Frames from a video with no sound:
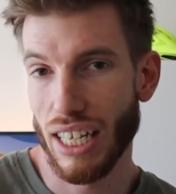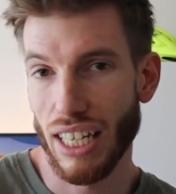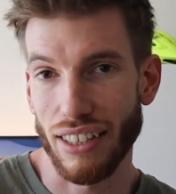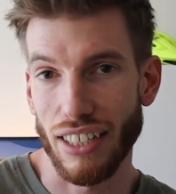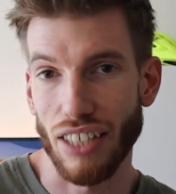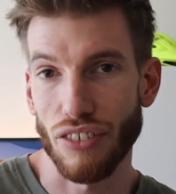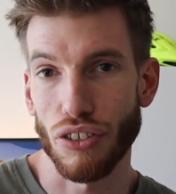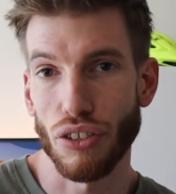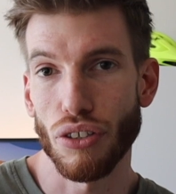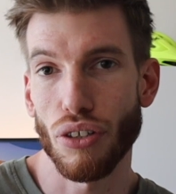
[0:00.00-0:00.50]

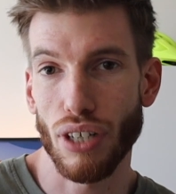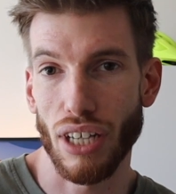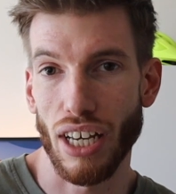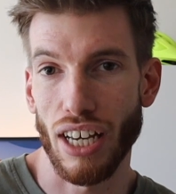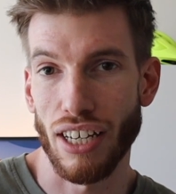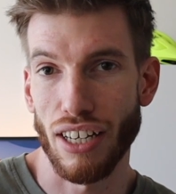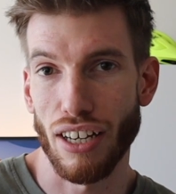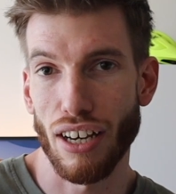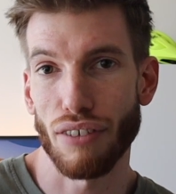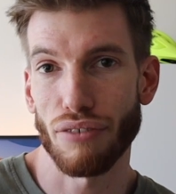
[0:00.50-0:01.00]
There's not
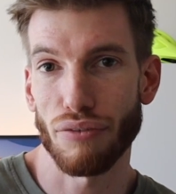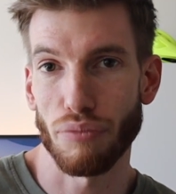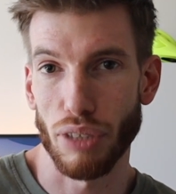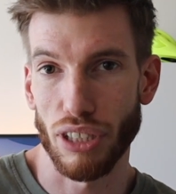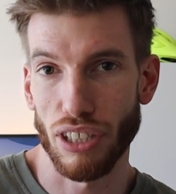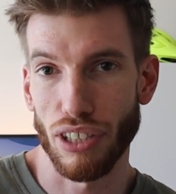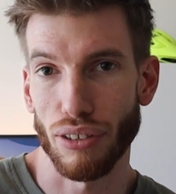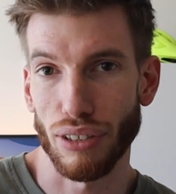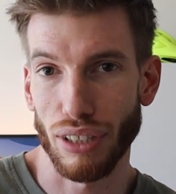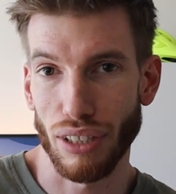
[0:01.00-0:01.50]
enough
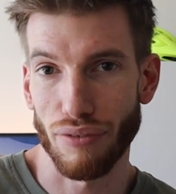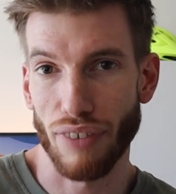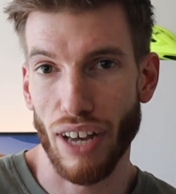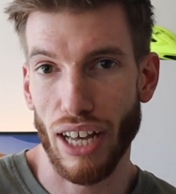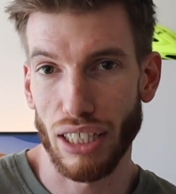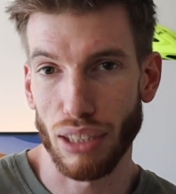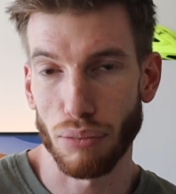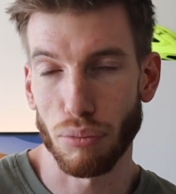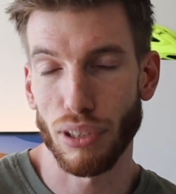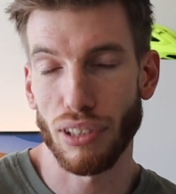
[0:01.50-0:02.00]
material
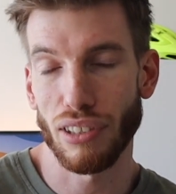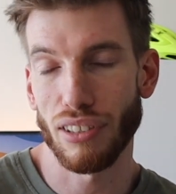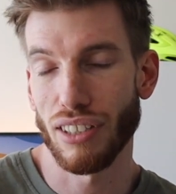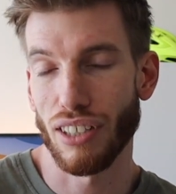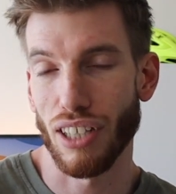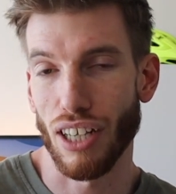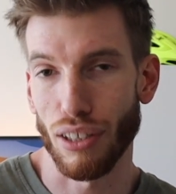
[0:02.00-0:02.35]
available.